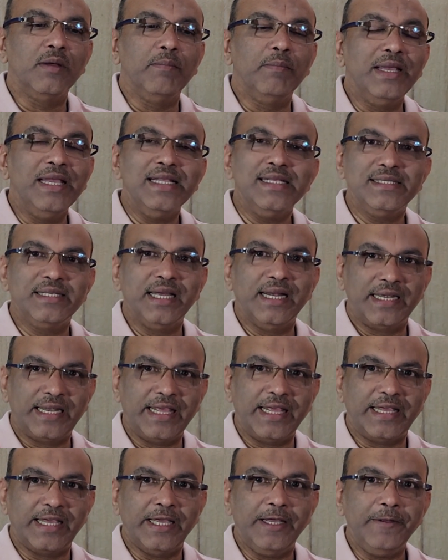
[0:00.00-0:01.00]
meals they are
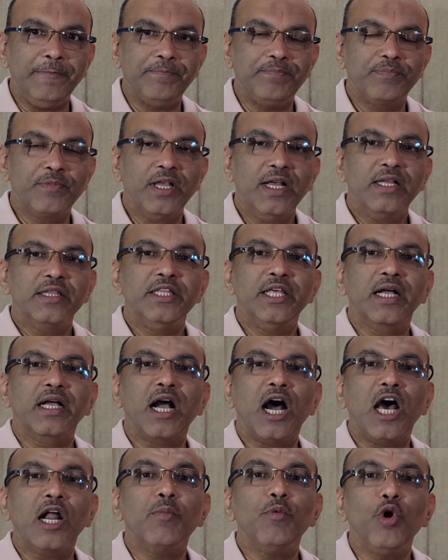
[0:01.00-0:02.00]
taking, their
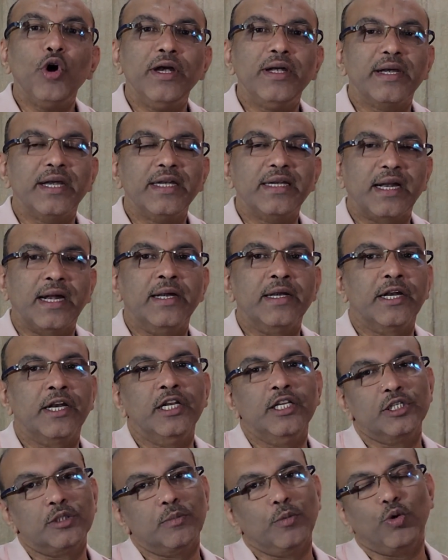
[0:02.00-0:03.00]
carbohydrate
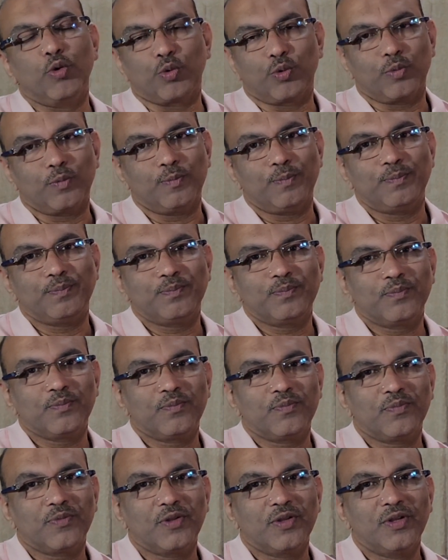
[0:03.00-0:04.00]
content is more.
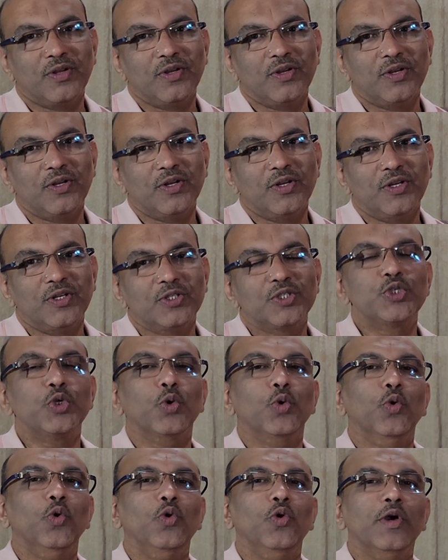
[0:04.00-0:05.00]

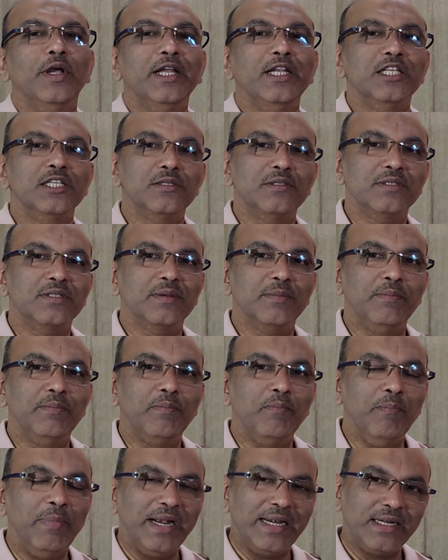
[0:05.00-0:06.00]
So it is
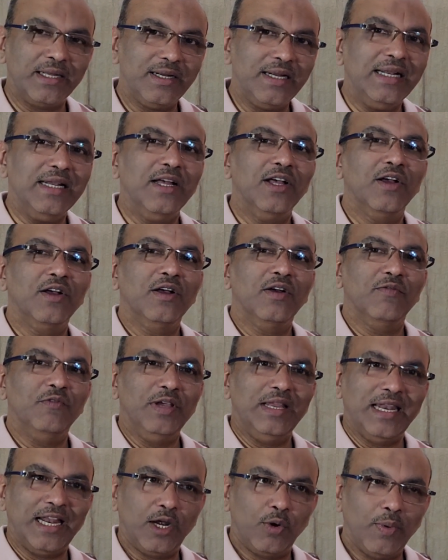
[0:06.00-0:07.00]
better,
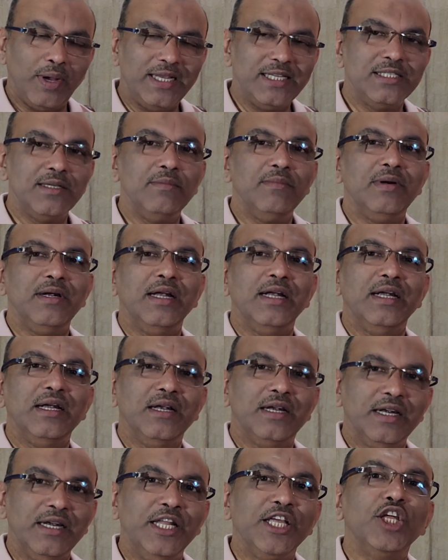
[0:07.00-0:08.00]
we'll advise them,
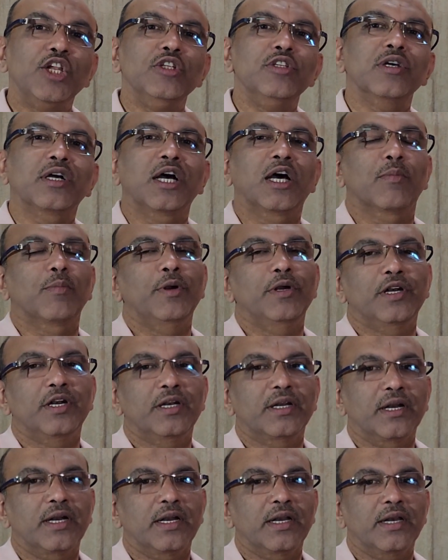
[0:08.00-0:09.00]
decrease your
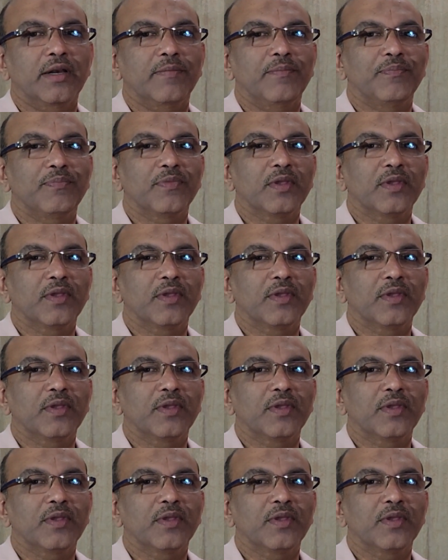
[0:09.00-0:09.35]
carbohydrate content.